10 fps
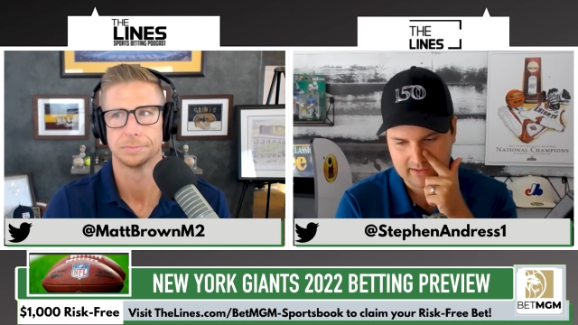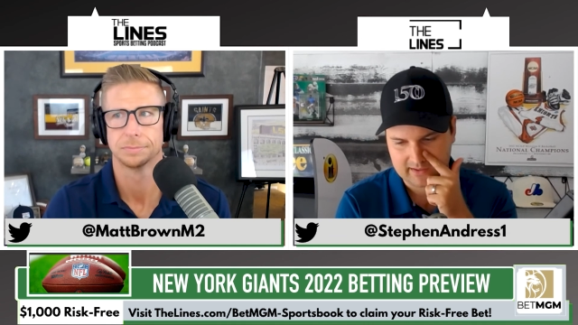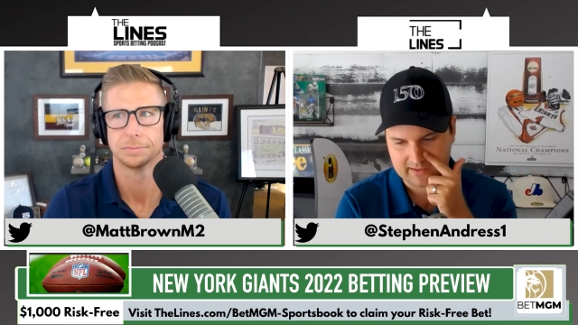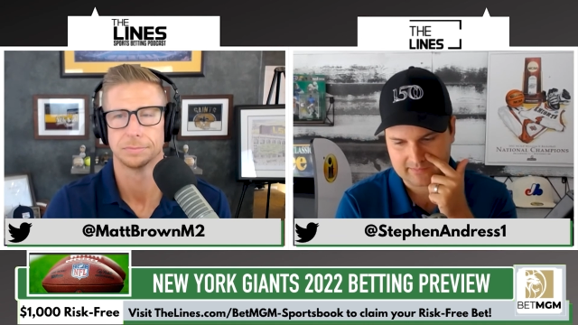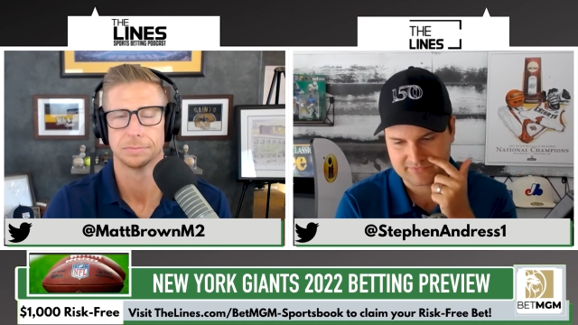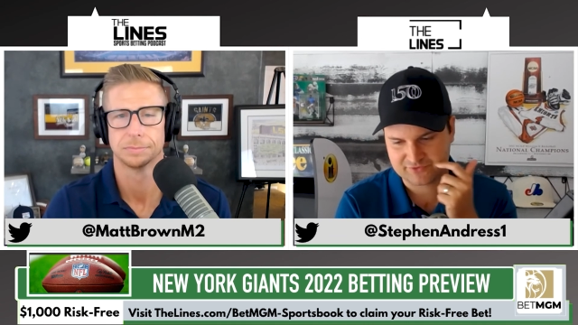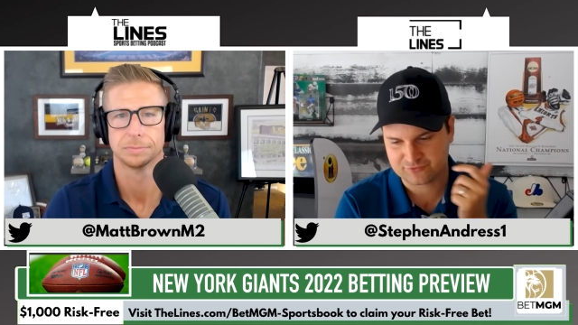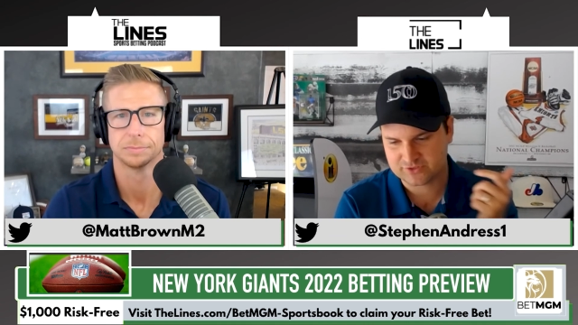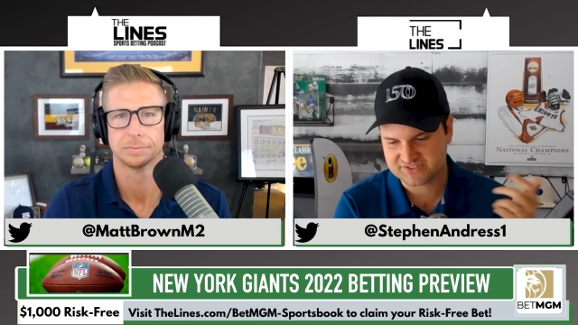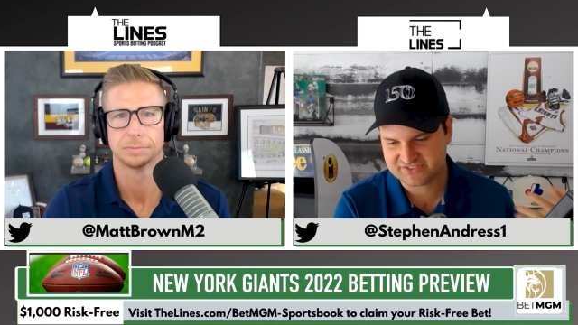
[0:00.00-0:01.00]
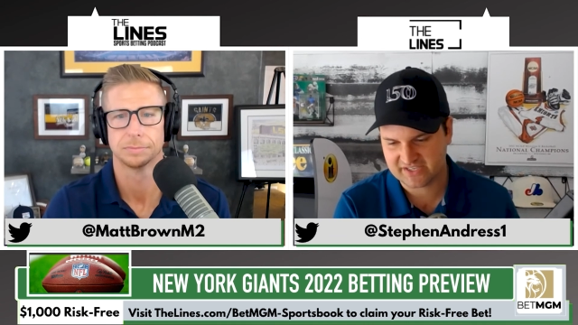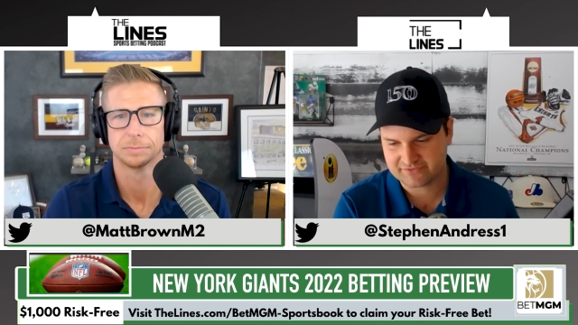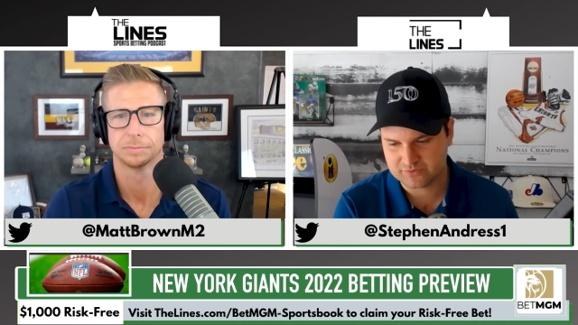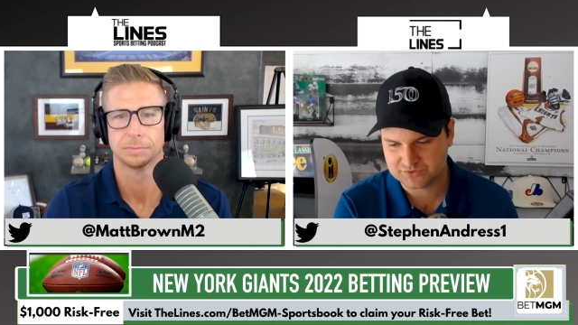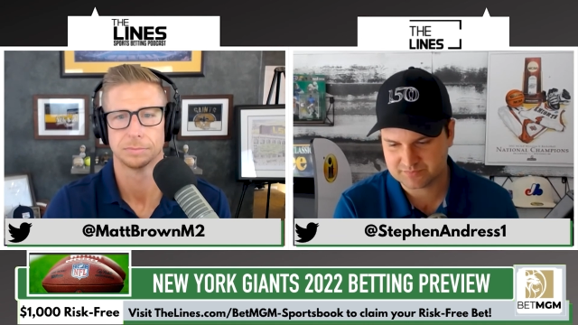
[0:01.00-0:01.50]
Speaker 1: Um, the front
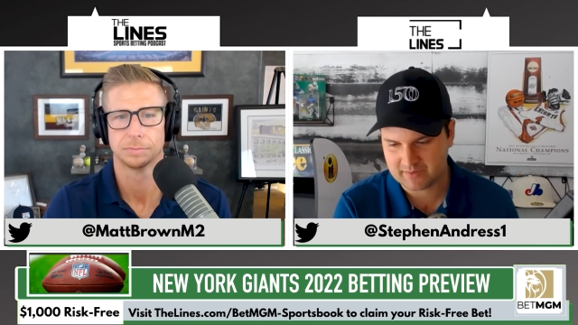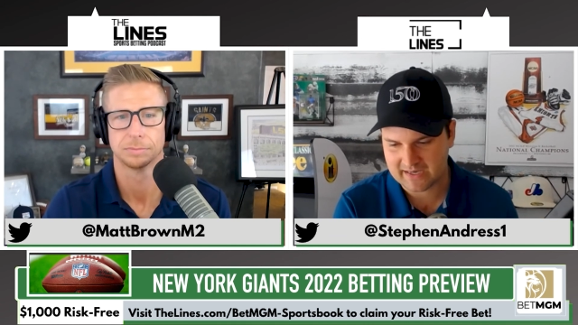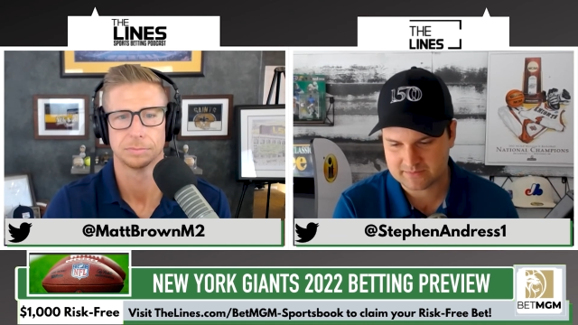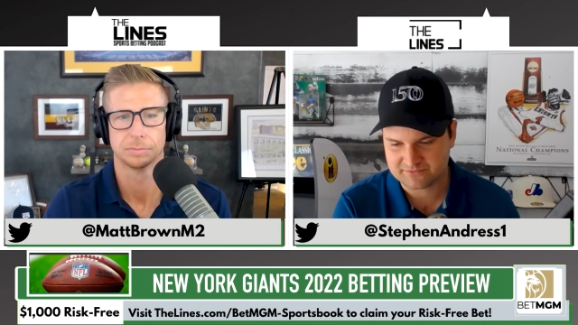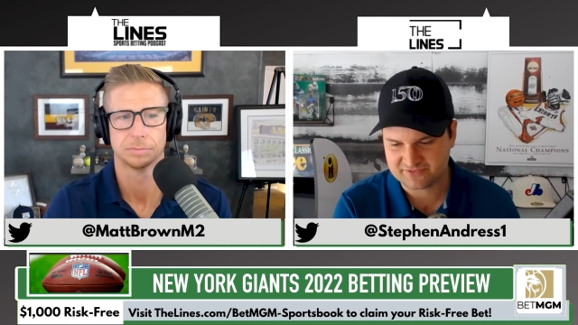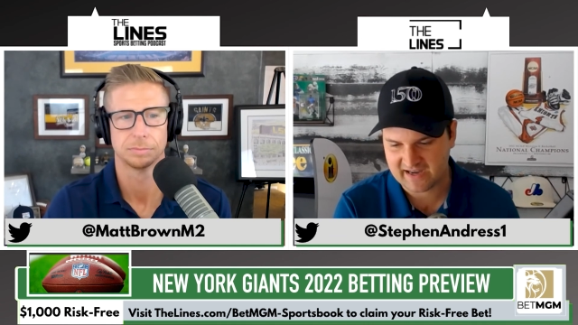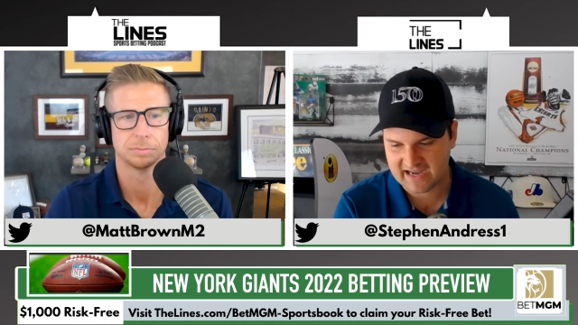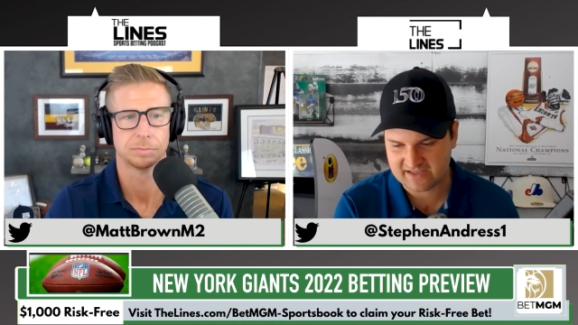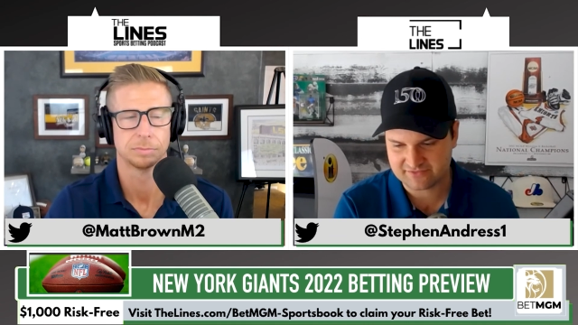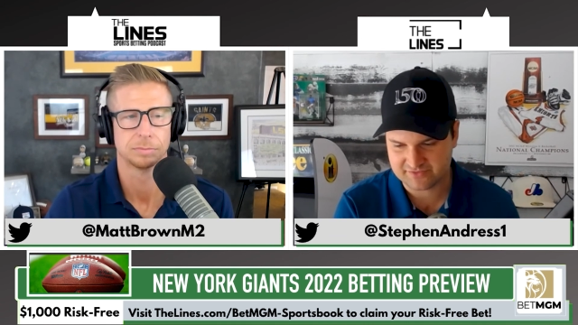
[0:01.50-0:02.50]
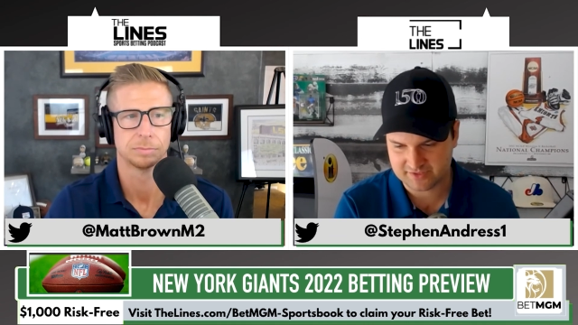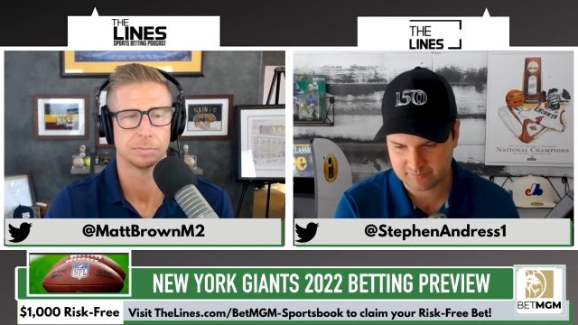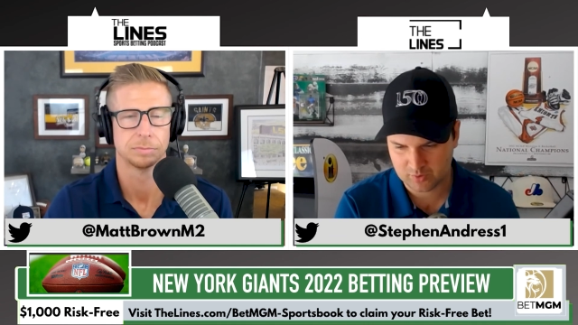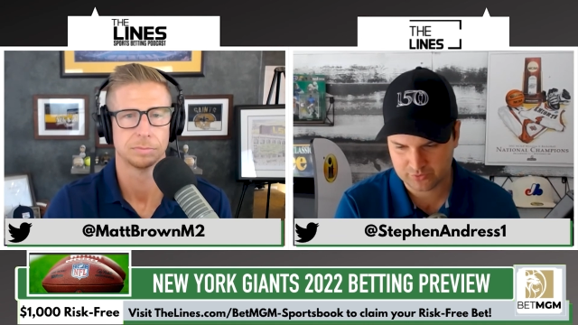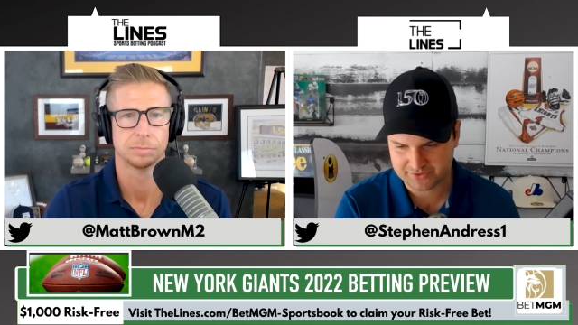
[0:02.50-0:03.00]
seven was bottom five in
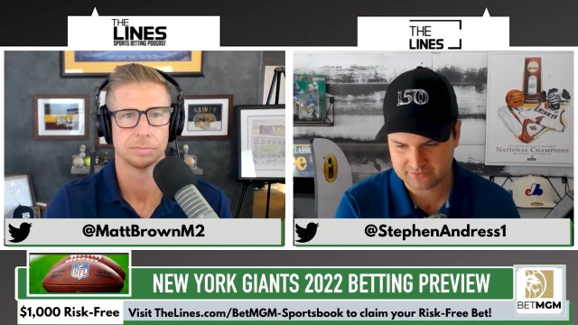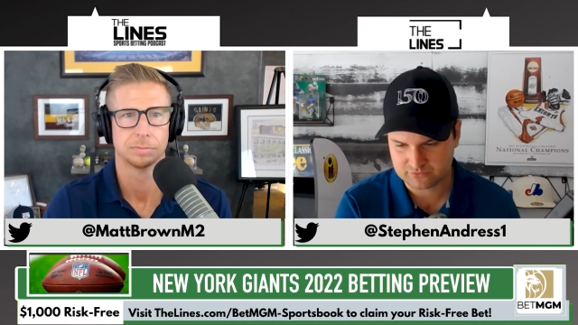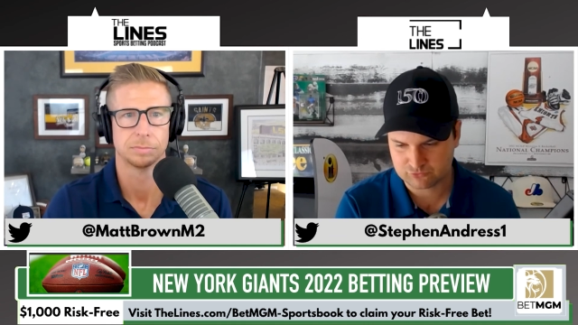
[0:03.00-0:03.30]
opponent